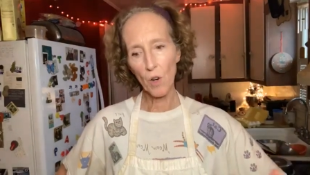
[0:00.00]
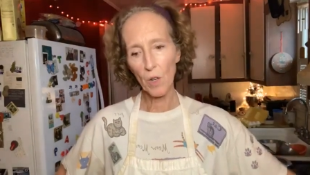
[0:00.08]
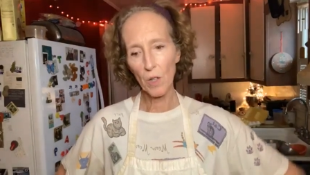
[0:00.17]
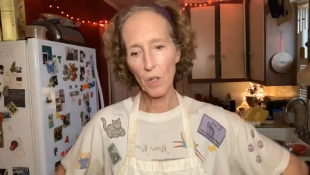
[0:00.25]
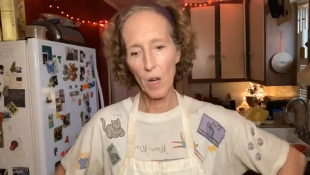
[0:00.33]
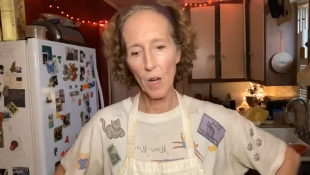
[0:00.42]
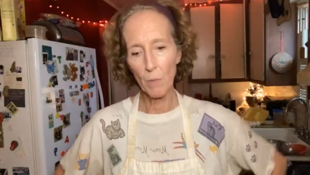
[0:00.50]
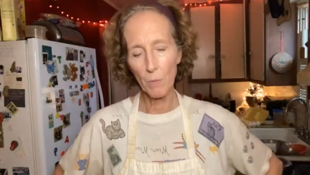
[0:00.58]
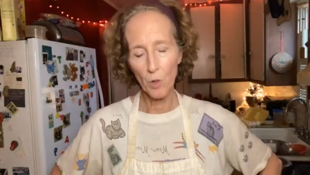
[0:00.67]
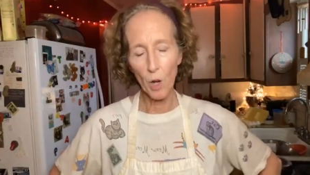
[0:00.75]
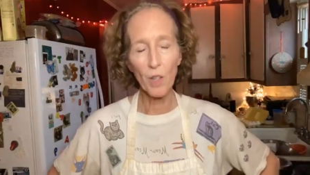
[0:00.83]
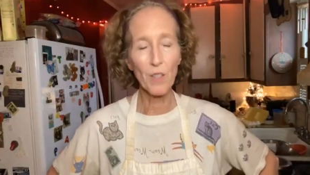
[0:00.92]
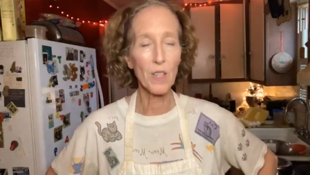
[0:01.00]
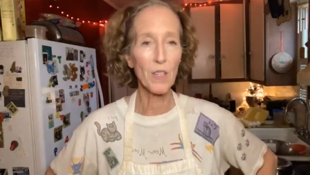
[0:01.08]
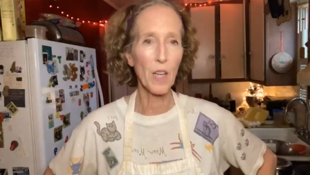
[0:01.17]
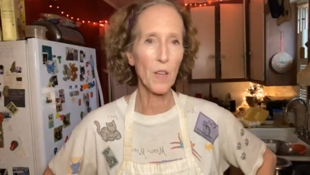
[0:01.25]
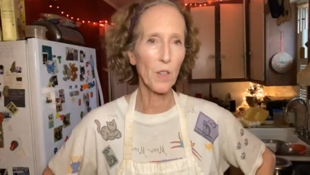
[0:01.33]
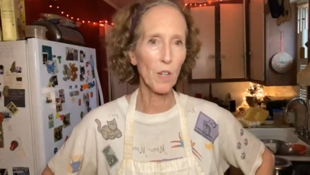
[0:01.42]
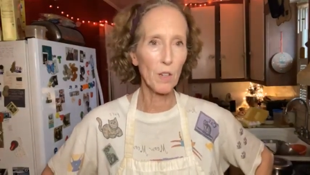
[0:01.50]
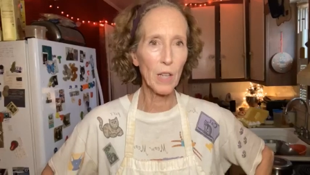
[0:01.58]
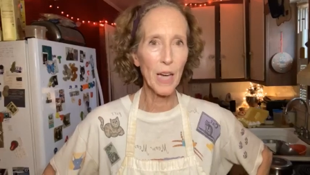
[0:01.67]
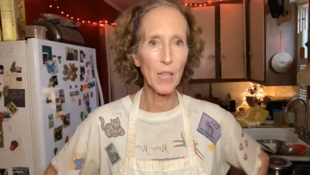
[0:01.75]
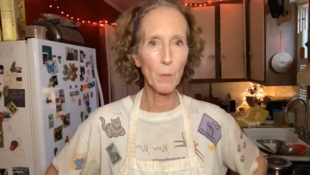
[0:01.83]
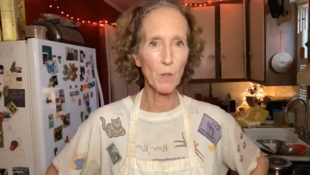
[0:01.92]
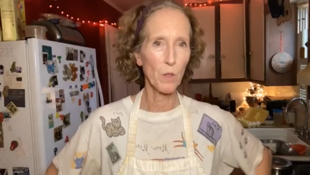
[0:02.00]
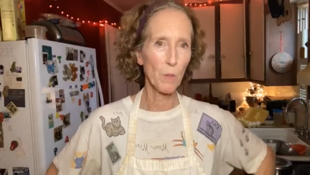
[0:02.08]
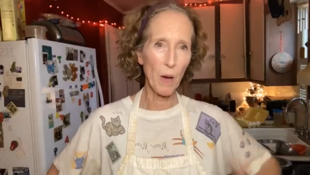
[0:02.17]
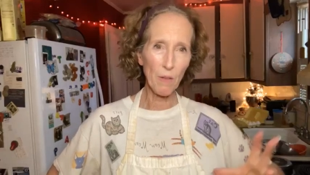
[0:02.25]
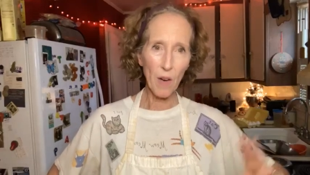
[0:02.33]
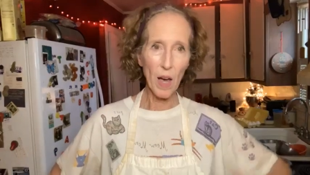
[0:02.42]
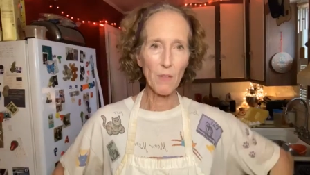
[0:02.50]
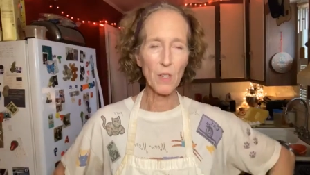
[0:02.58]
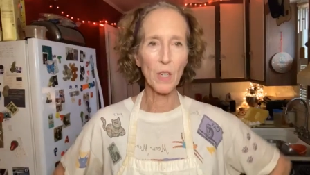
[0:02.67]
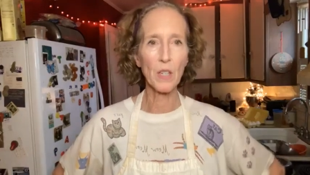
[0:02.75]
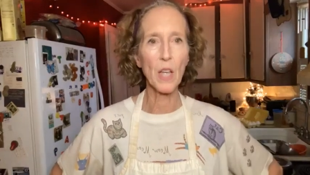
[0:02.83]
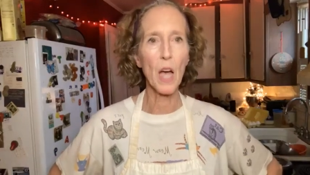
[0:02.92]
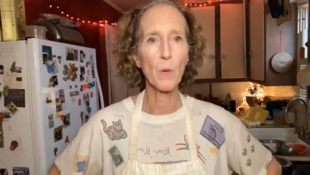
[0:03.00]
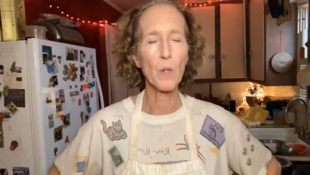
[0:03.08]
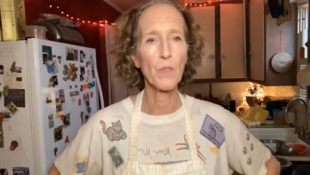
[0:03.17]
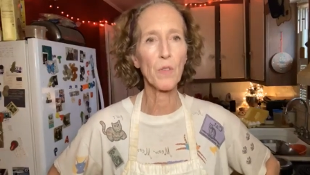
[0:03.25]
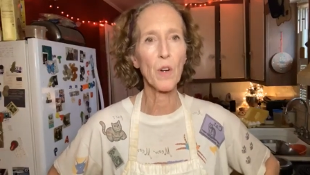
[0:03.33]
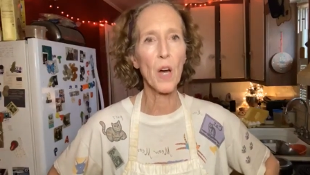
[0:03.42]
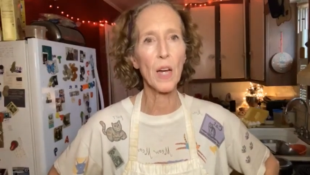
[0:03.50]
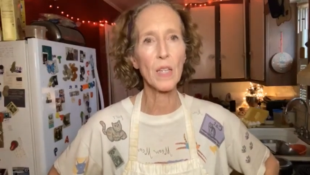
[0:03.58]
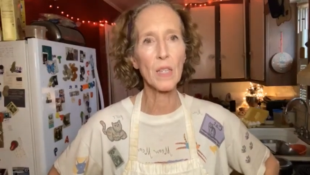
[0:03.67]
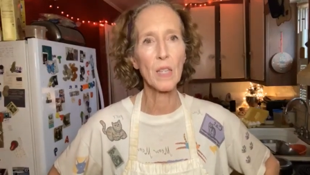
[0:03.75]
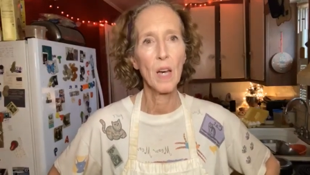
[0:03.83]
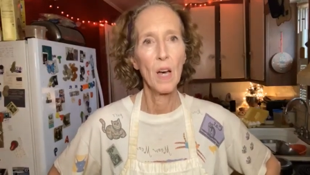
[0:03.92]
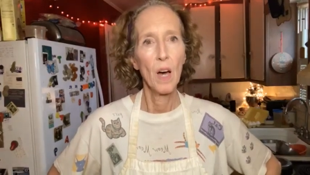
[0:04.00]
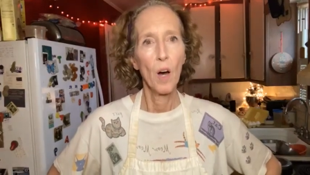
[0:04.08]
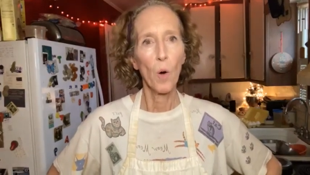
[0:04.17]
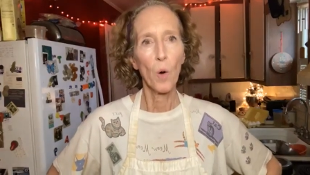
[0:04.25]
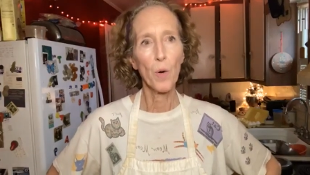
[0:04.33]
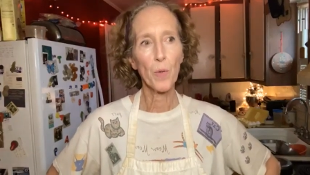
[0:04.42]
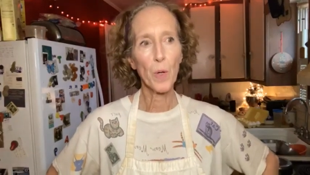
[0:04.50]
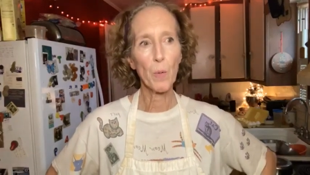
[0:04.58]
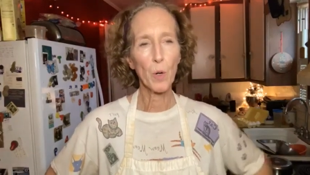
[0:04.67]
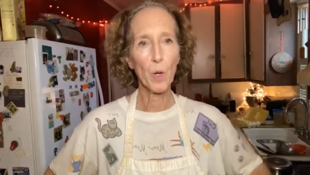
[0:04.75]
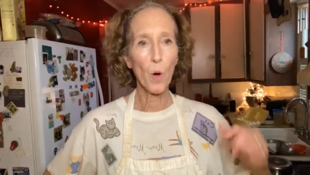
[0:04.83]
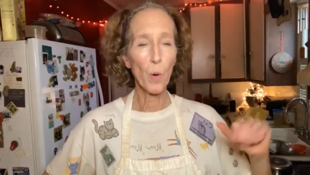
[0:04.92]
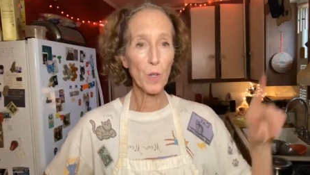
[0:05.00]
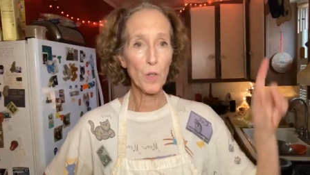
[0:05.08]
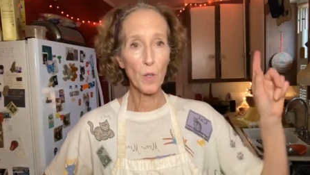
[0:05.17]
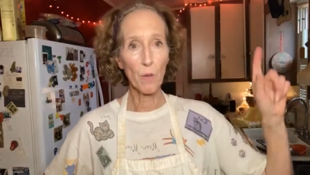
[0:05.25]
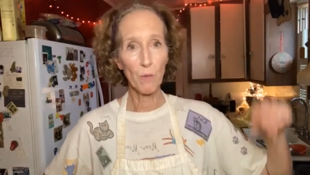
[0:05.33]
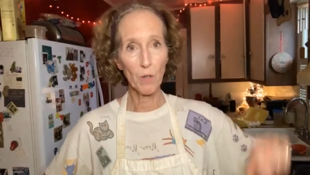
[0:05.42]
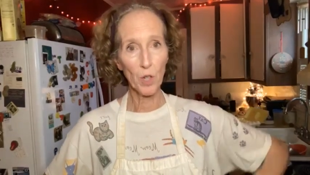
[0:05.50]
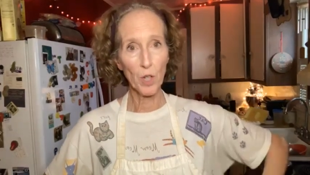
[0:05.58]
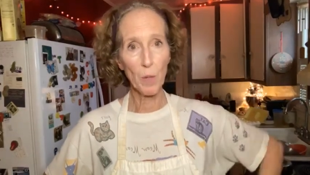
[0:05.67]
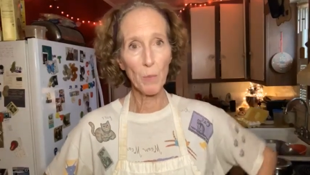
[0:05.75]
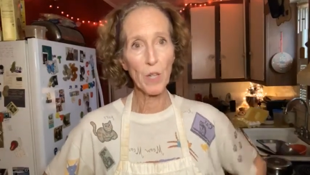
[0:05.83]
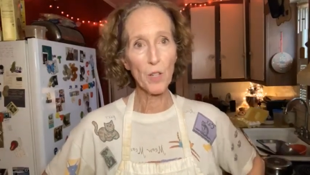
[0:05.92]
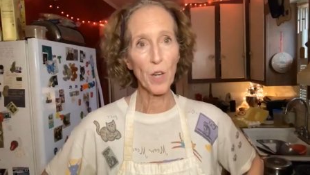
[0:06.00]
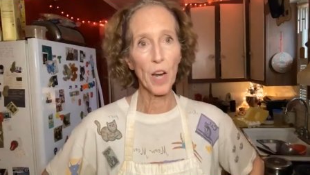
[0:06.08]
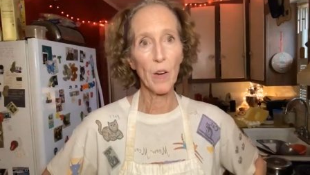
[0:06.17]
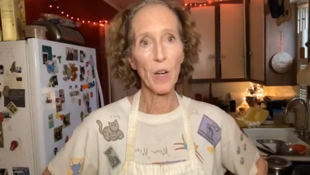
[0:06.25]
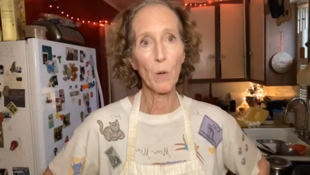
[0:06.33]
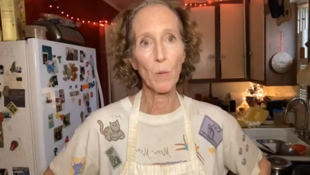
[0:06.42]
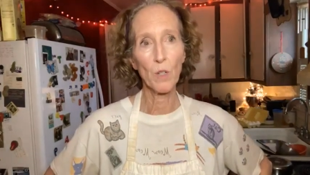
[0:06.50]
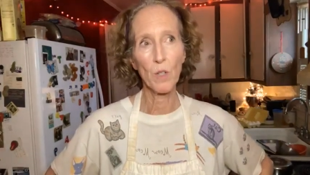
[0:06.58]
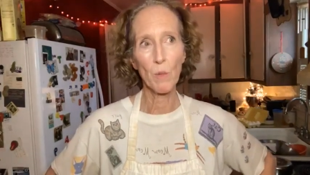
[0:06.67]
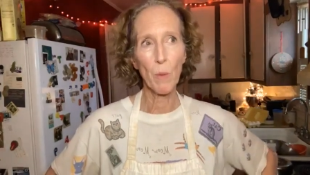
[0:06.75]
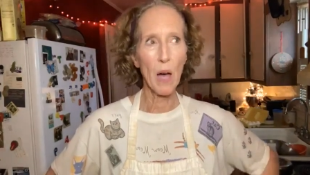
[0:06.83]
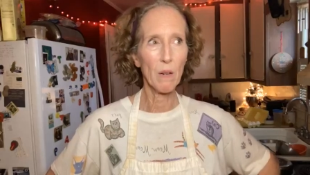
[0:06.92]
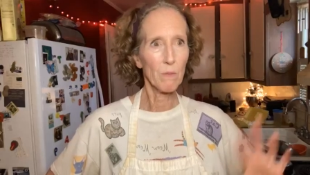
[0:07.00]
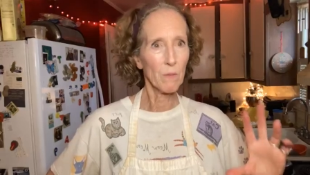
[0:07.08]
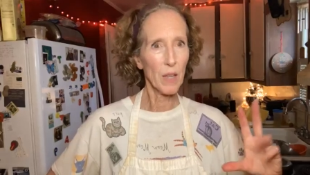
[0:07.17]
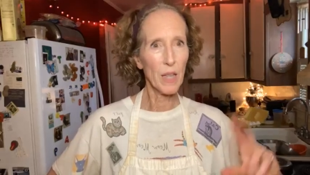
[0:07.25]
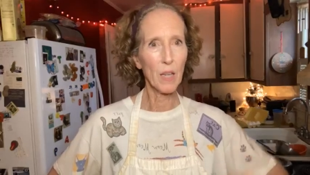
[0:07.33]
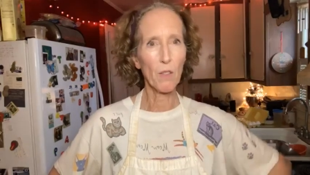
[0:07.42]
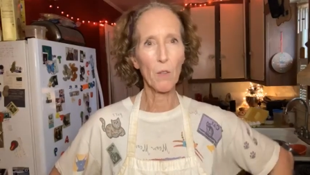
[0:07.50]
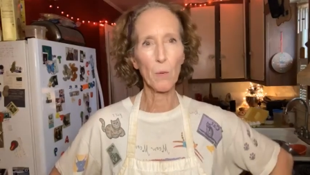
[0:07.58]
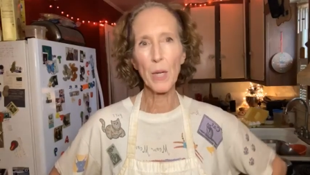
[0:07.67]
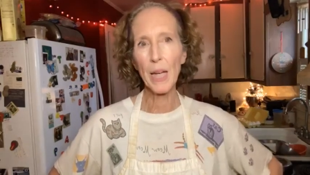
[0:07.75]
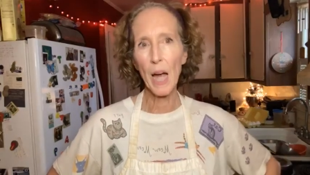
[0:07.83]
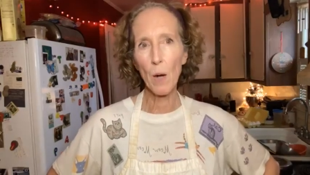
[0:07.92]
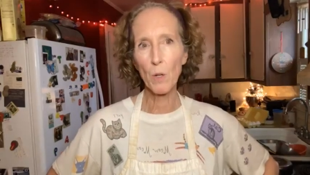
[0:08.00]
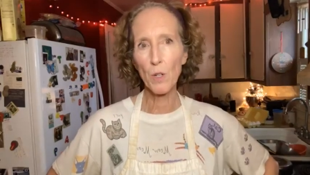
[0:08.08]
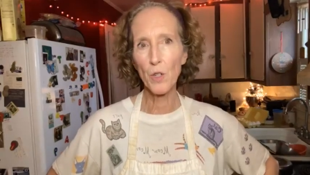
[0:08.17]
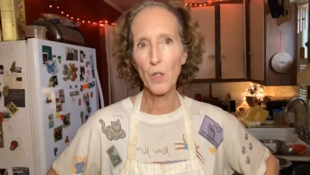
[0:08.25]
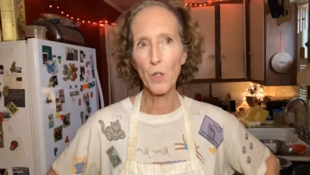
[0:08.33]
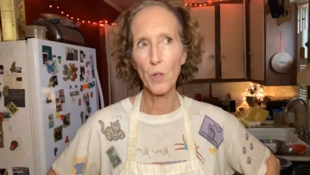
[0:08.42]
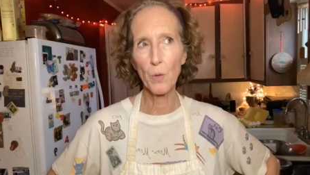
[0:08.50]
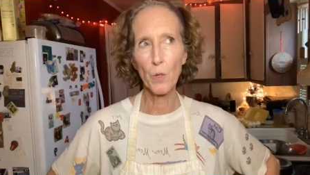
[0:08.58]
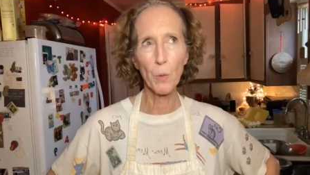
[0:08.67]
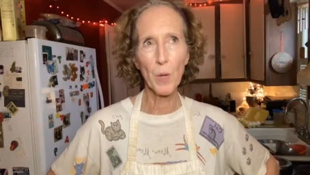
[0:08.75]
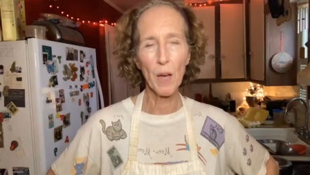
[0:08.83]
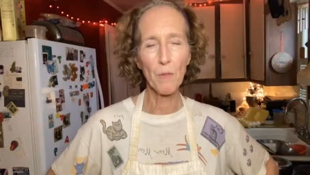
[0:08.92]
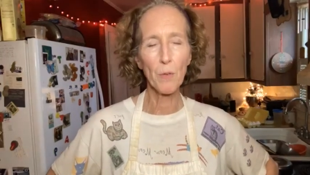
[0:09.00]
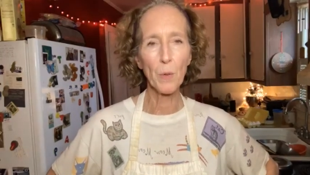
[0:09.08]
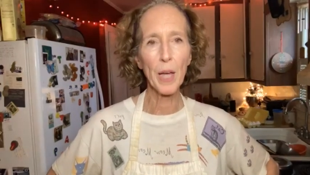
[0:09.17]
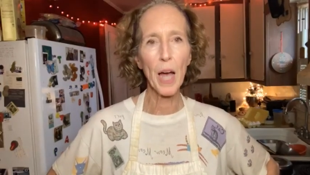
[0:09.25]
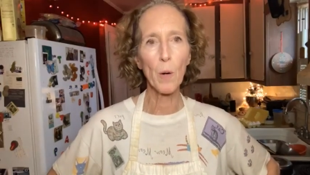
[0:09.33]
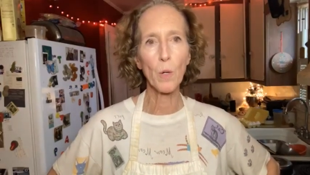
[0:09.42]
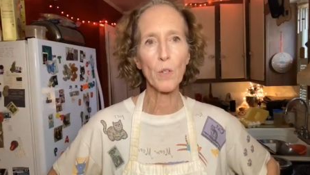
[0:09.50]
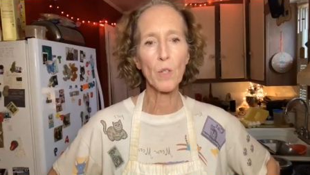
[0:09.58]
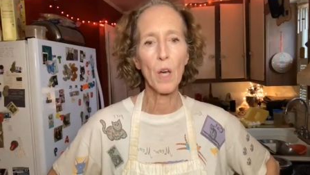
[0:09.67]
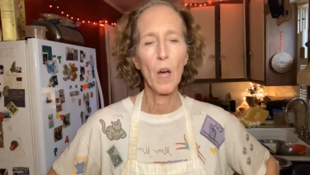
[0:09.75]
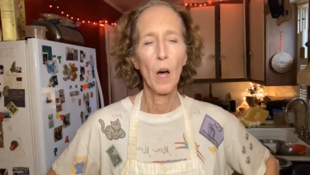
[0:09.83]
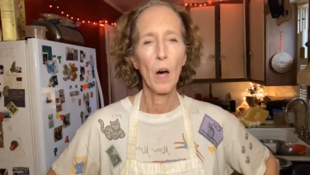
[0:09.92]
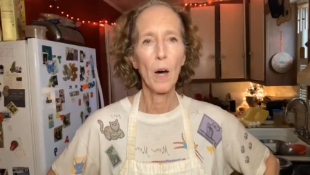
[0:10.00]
Charleston, South Carolina, which is about 5 or 6 hours for us, or if we were going to the Virginia Beach area, which is about, I think, 3 hours, 2.5, 3 hours.